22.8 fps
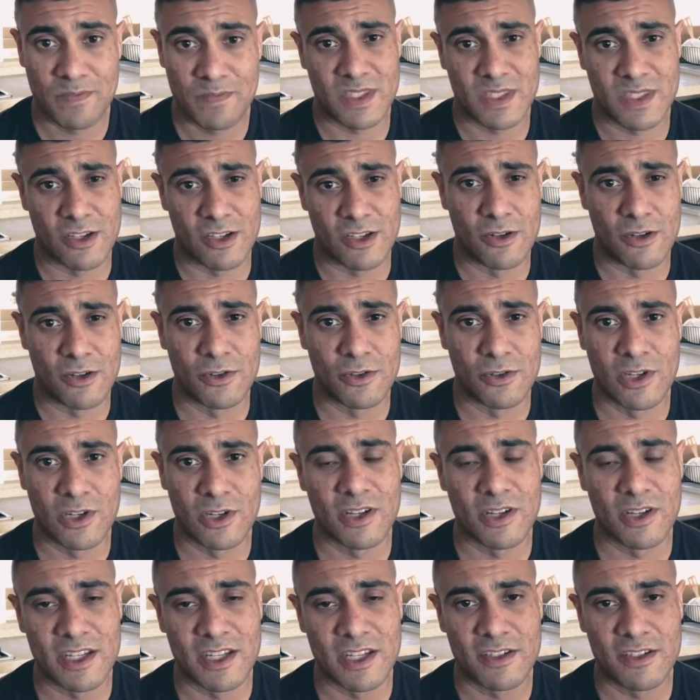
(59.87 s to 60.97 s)
So you're
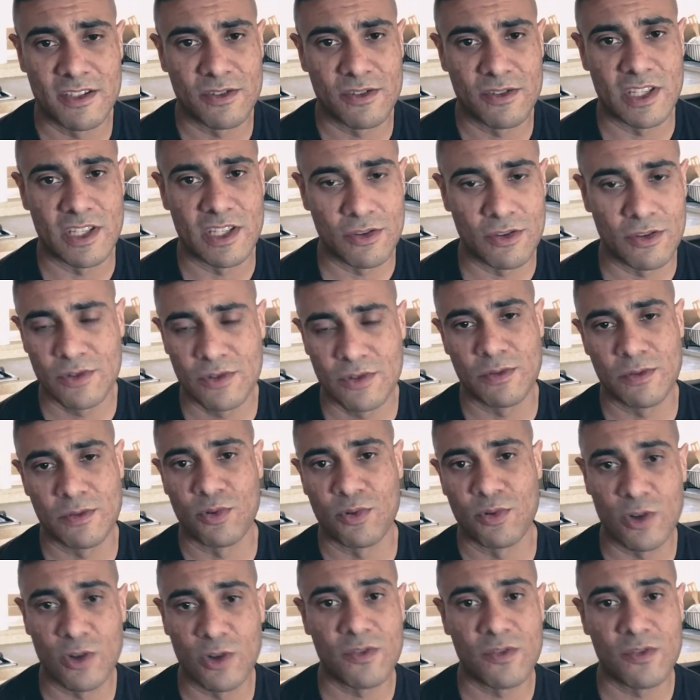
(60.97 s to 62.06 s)
going to need to
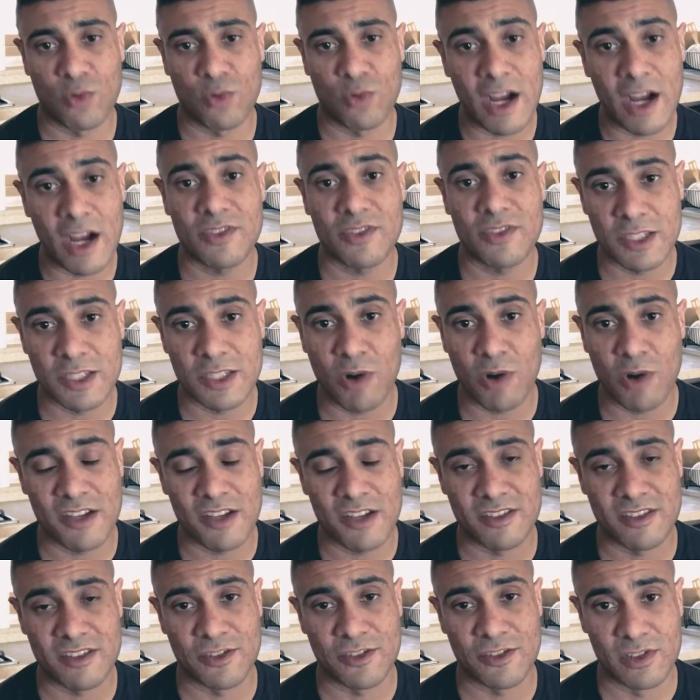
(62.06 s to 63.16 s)
prove throughout this
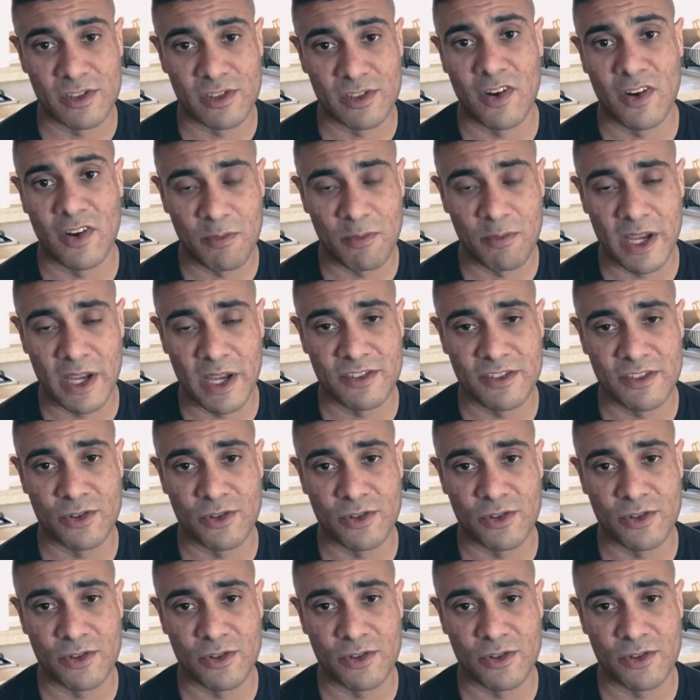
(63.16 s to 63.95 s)
process that you live off base.